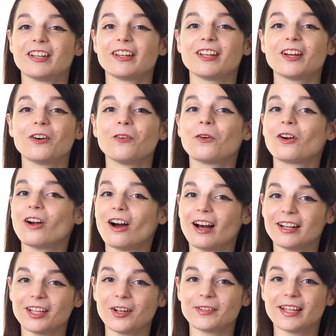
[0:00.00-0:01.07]
video or
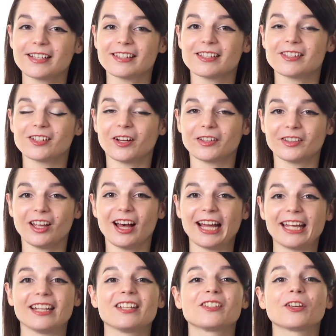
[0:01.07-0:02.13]
audio lessons
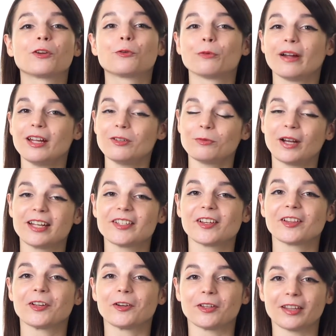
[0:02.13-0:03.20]
online is a great way to
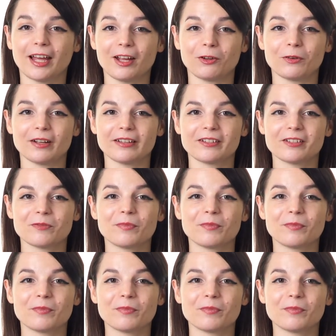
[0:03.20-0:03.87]
learn a language